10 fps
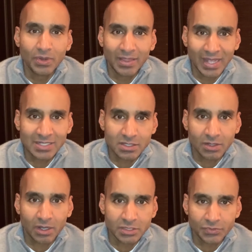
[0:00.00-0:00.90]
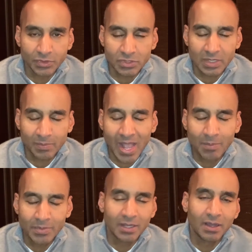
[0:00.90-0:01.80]
and that's the cause for their sleep
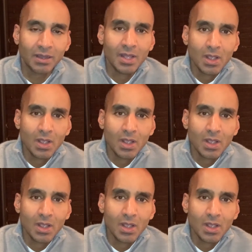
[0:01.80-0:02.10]
apnea,